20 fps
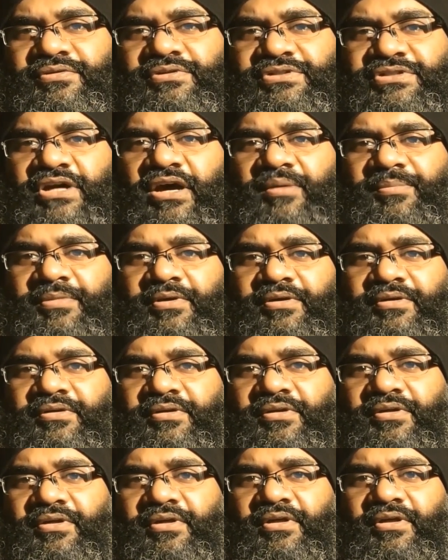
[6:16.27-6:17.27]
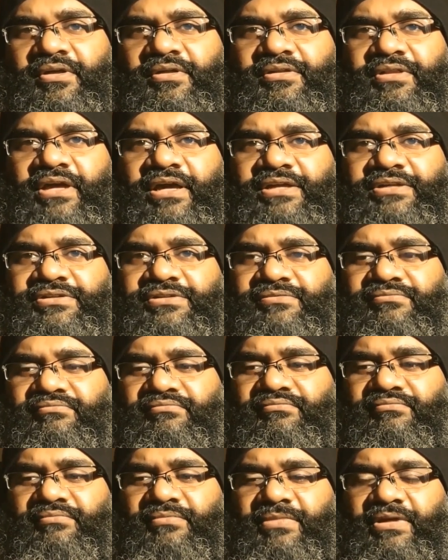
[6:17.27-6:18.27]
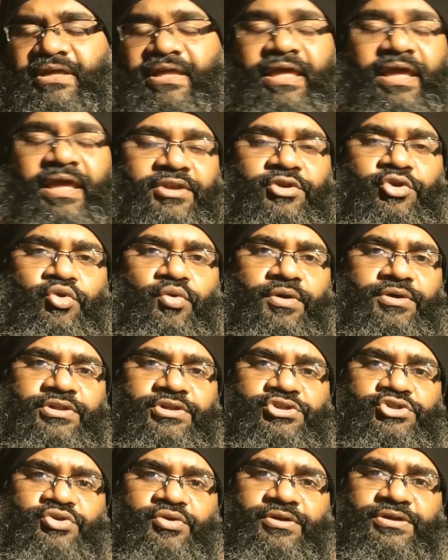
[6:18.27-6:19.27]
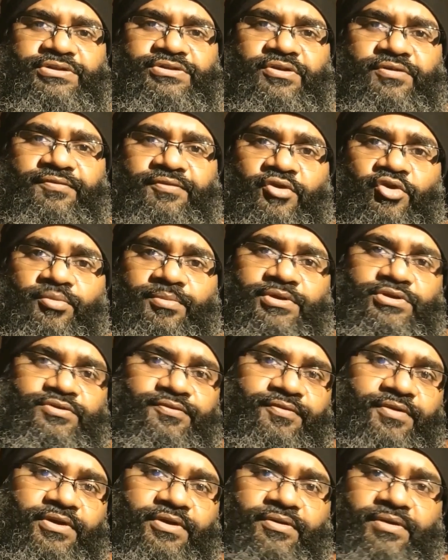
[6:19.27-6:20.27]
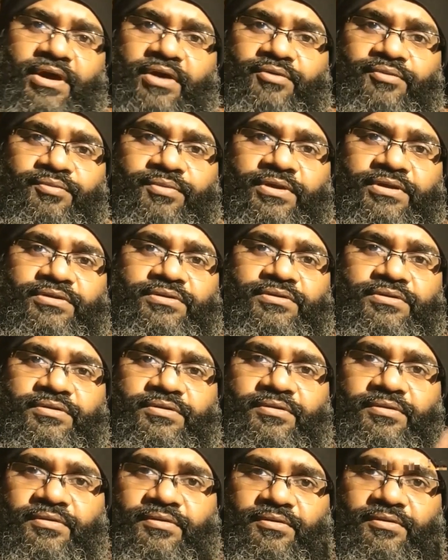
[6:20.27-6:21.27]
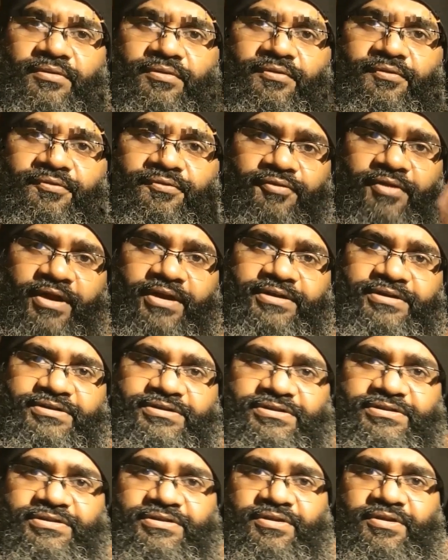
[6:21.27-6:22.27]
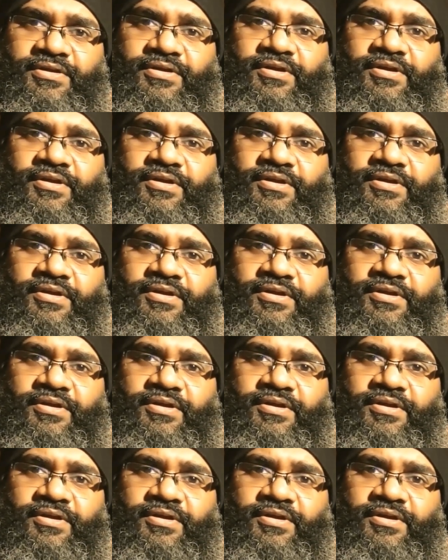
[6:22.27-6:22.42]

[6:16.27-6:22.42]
Dahmer, that he no other choice of humor to fun around with friends,